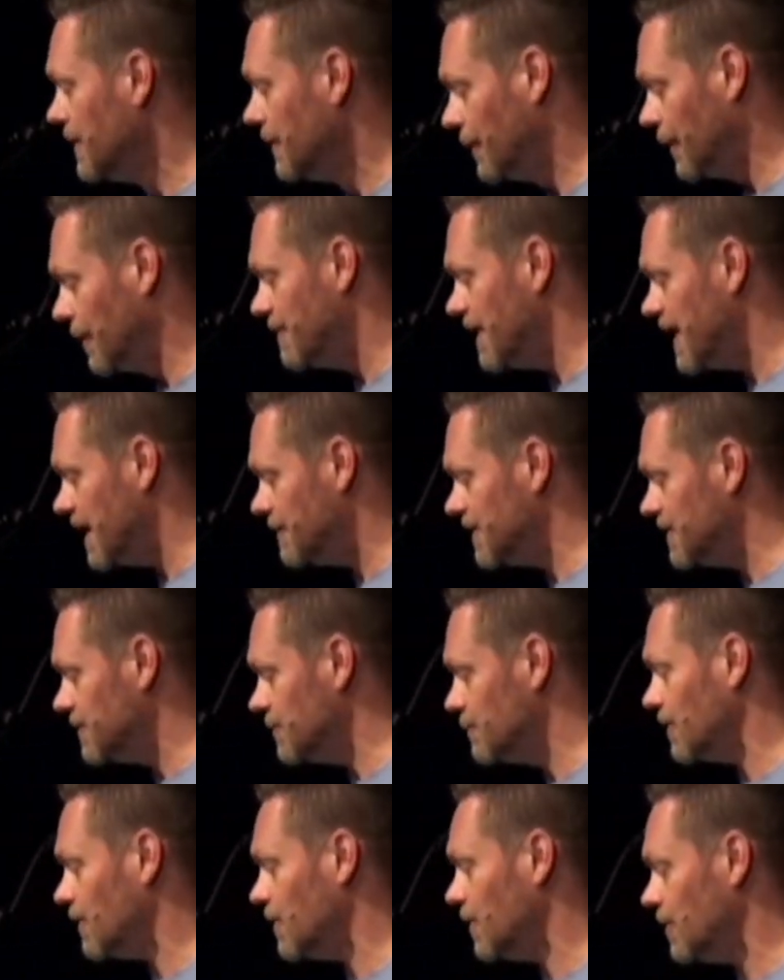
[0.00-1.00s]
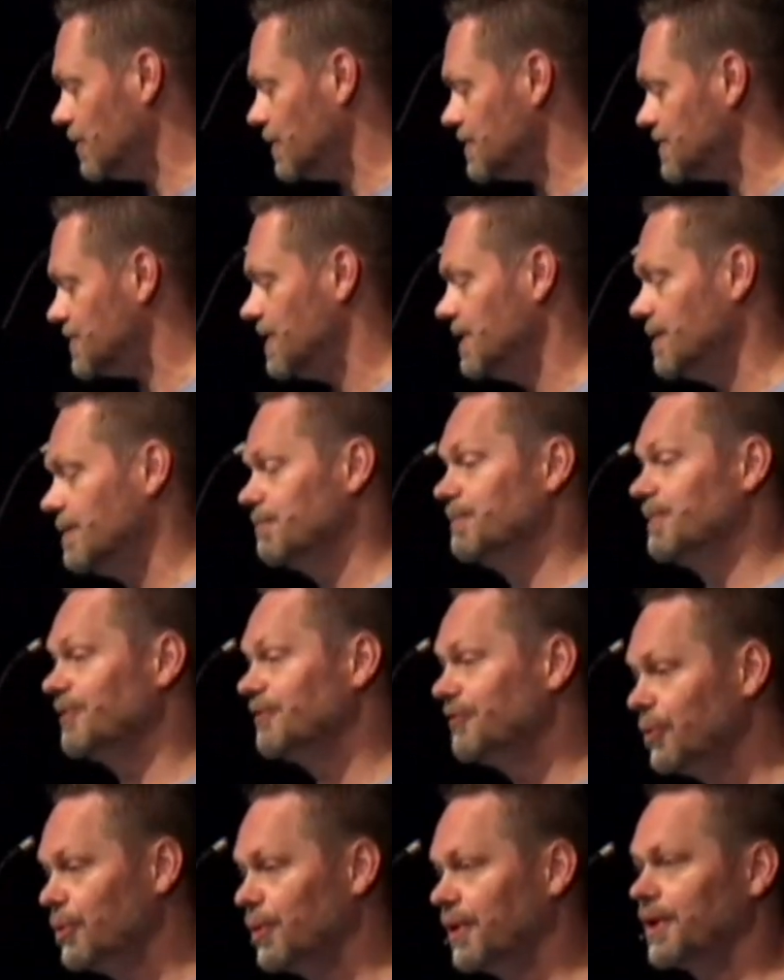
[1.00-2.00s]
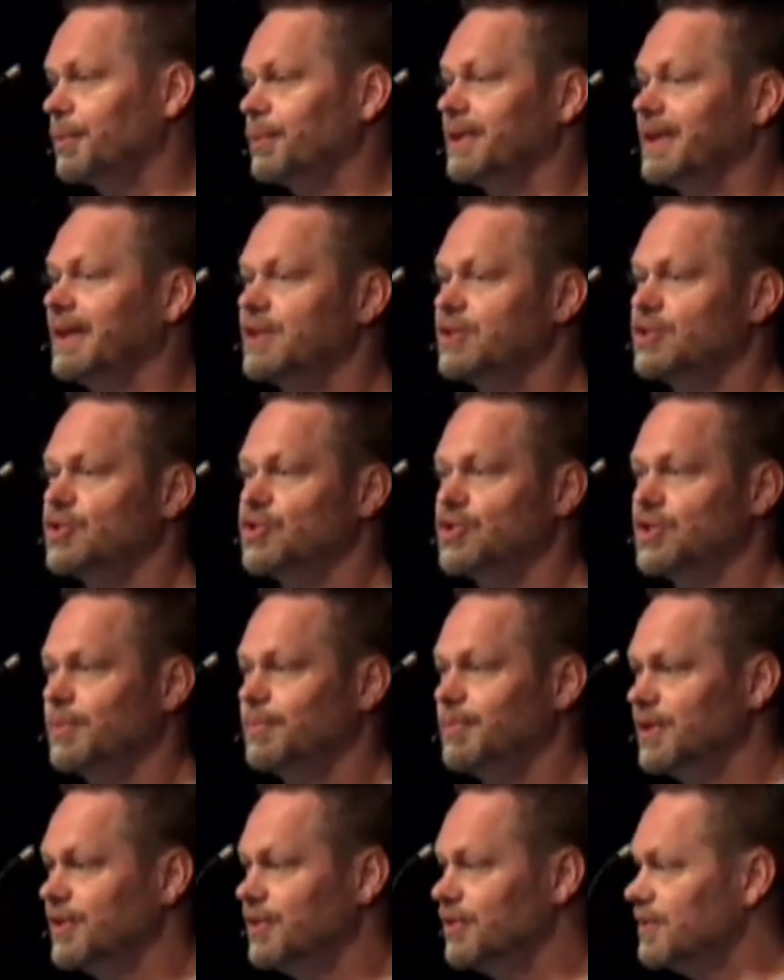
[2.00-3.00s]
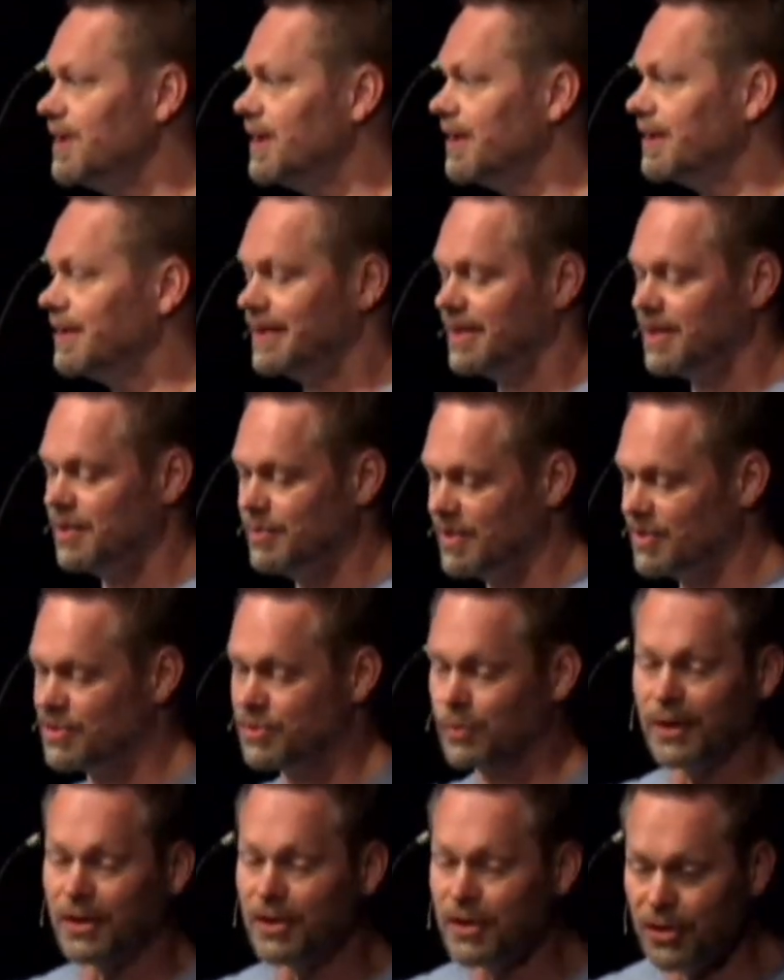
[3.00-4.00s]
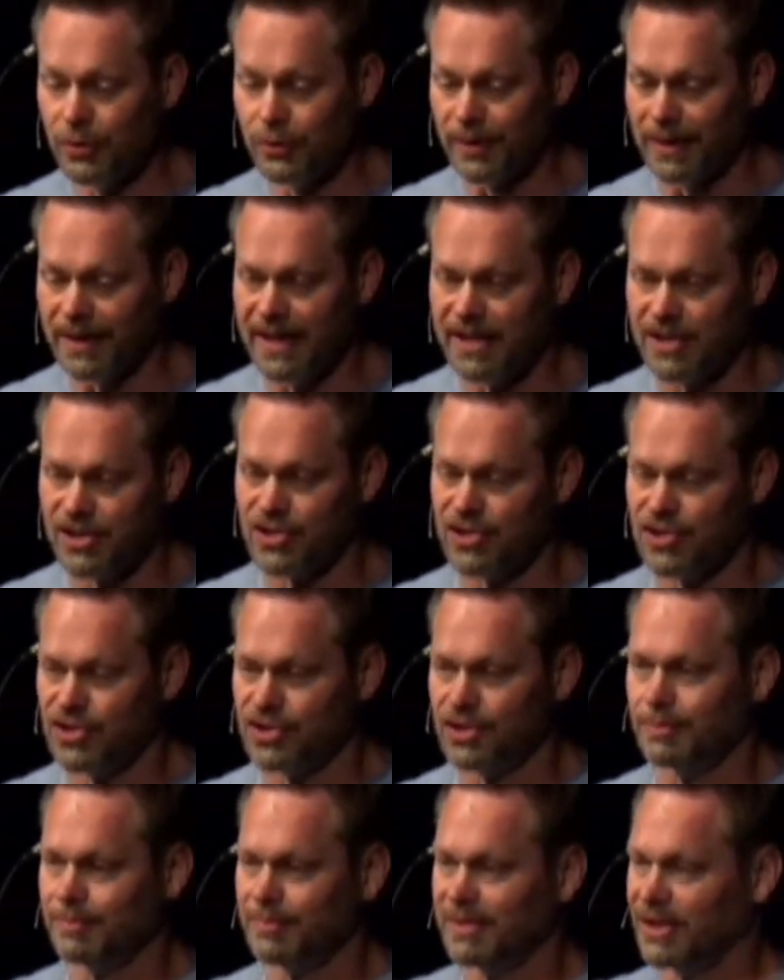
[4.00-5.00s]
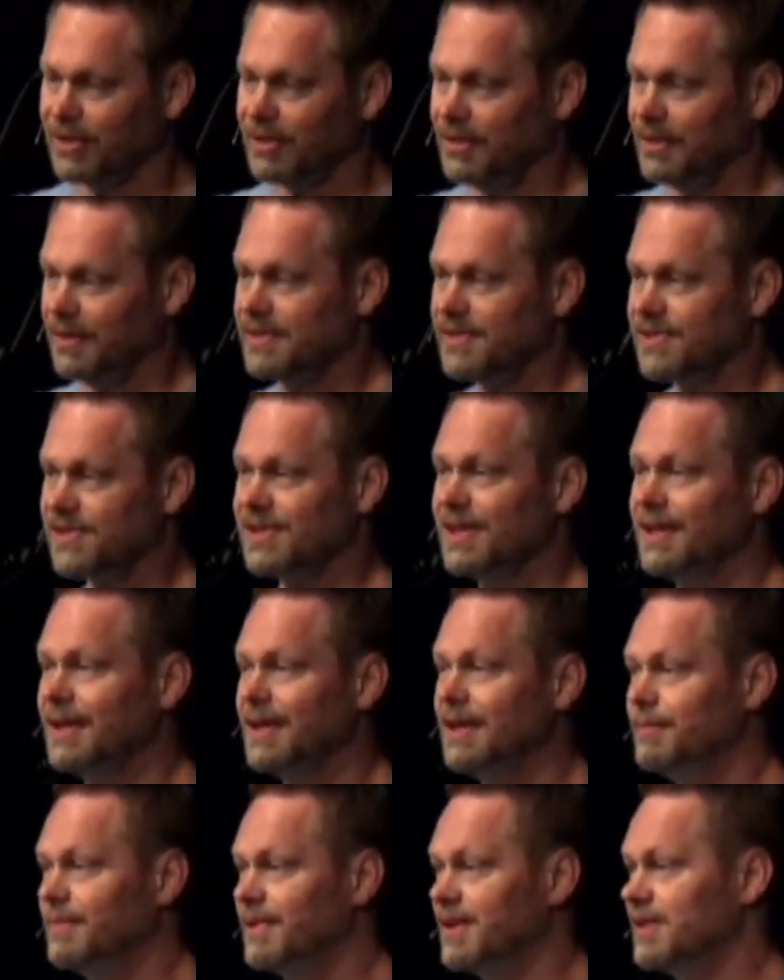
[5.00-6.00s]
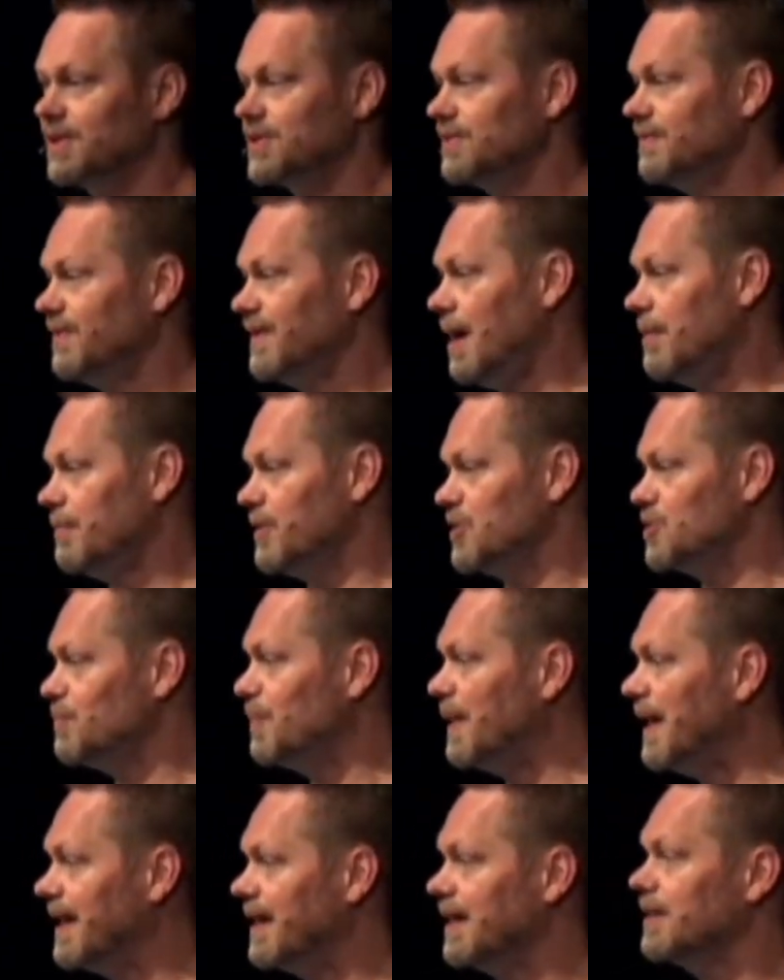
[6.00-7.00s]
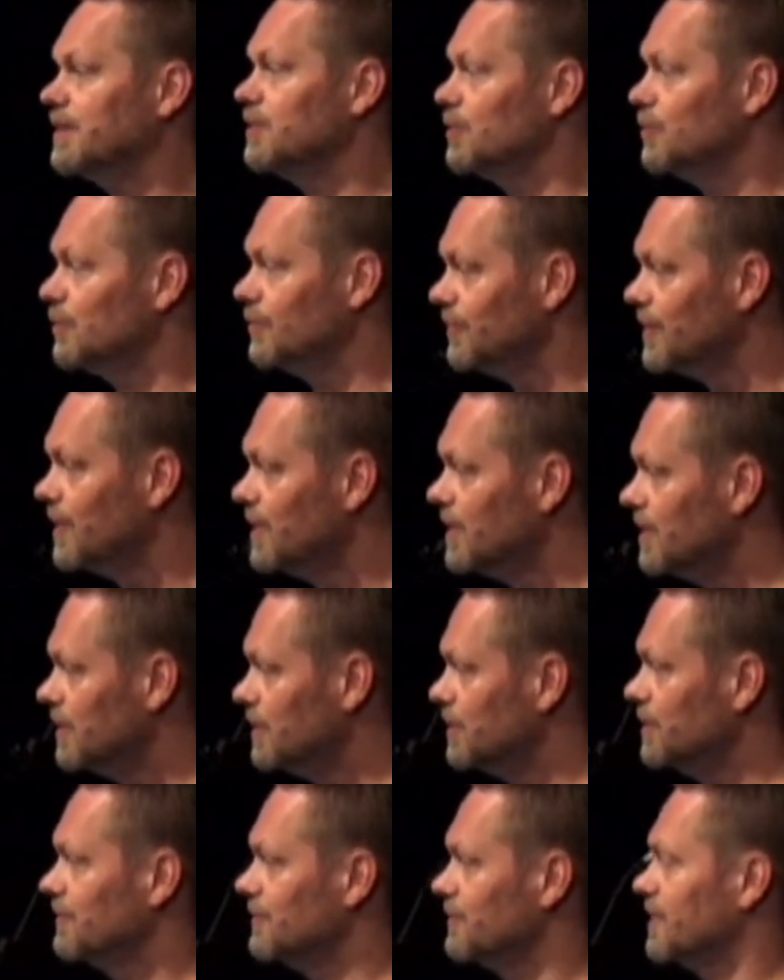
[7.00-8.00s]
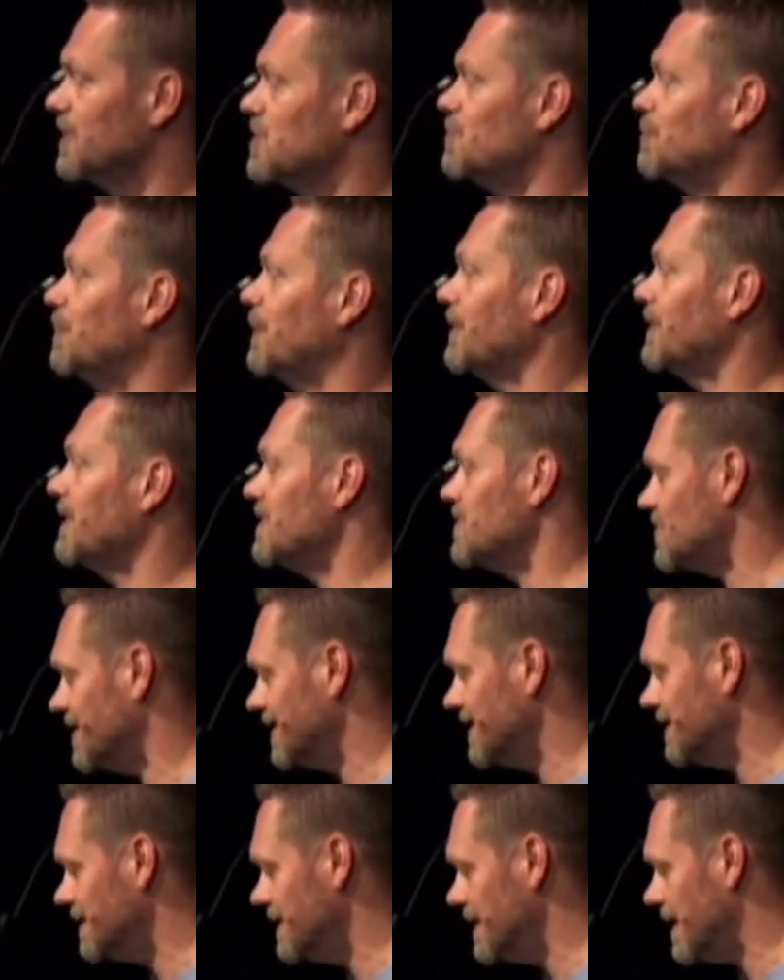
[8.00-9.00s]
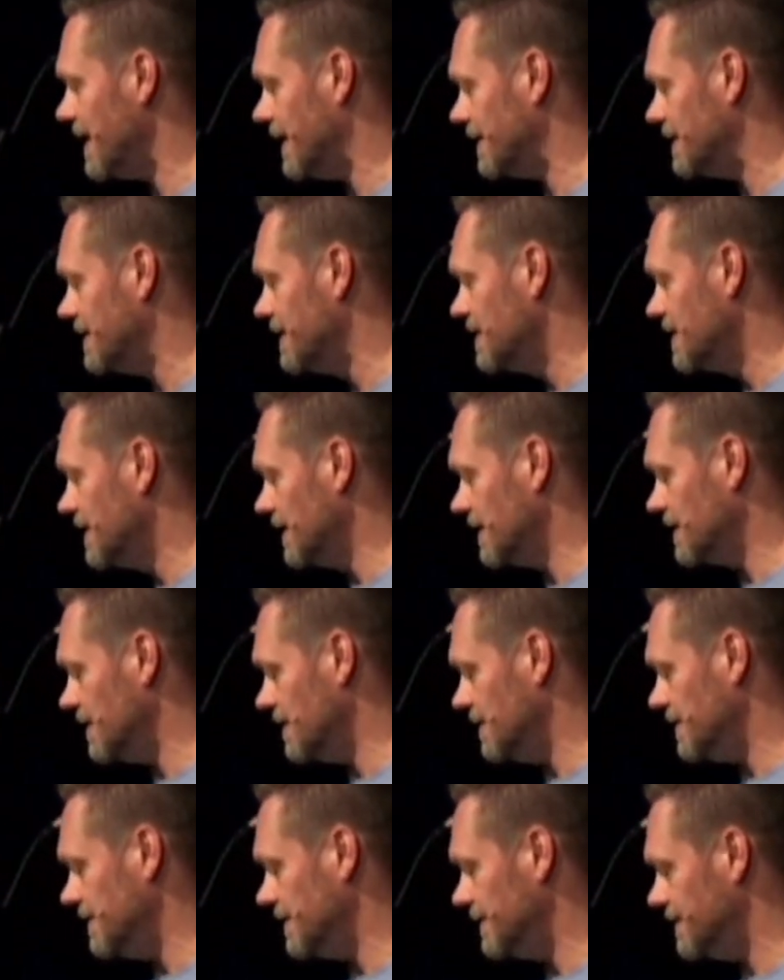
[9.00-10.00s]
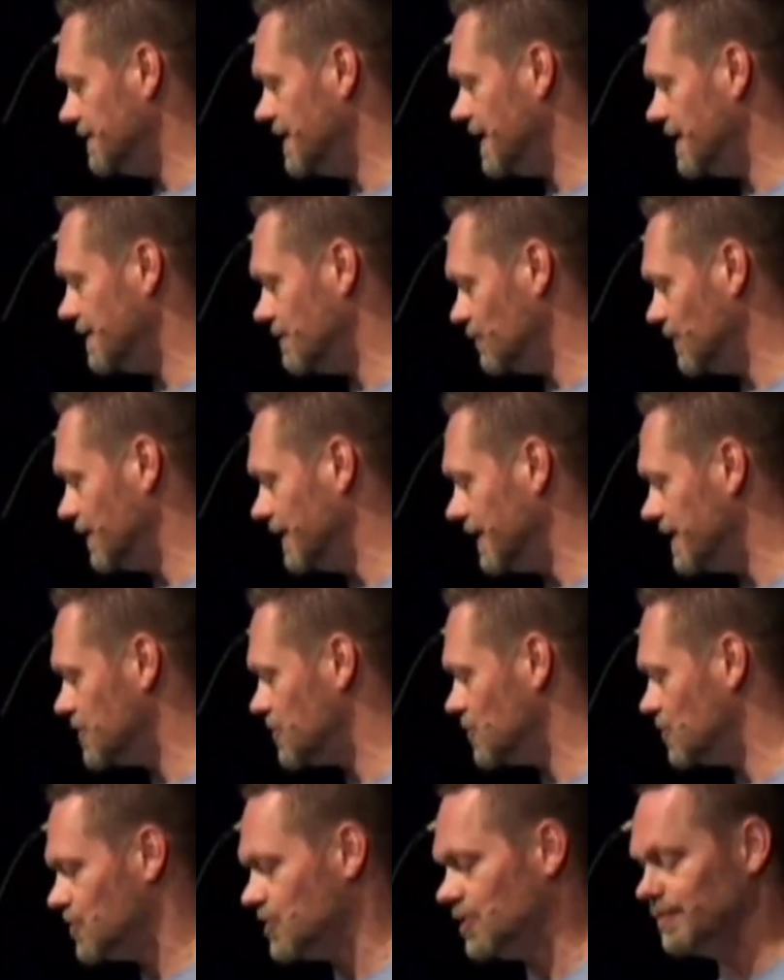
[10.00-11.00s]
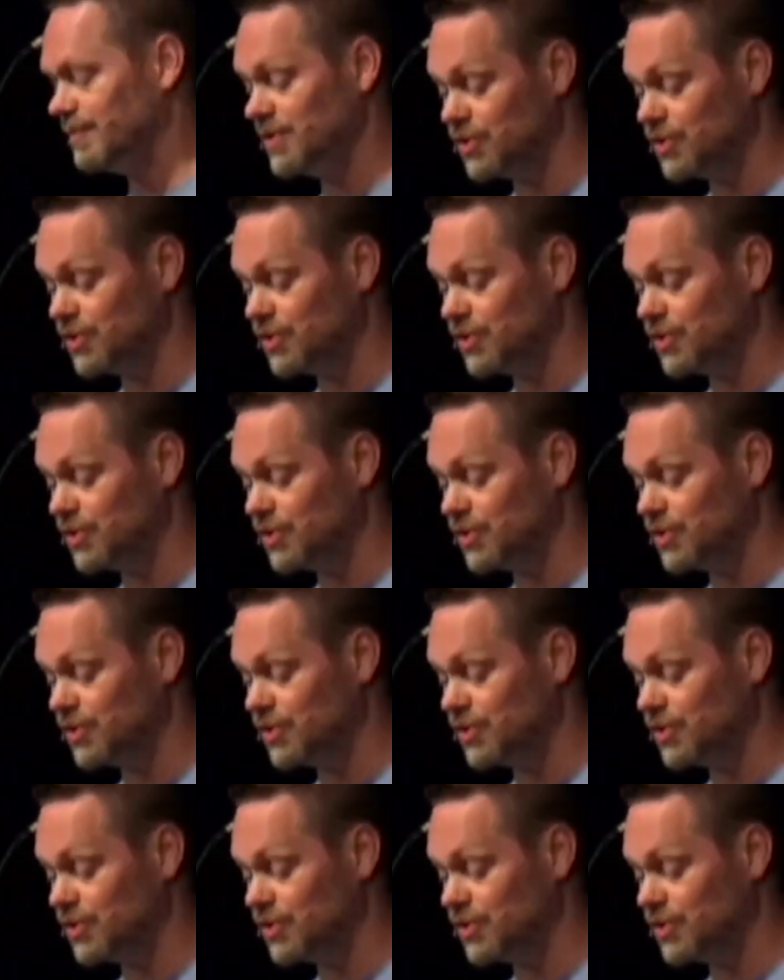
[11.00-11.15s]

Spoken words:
Or maybe you were hurt before in a relationship and you're not going to commit to a new relationship because of how much pain you've experienced in that relationship.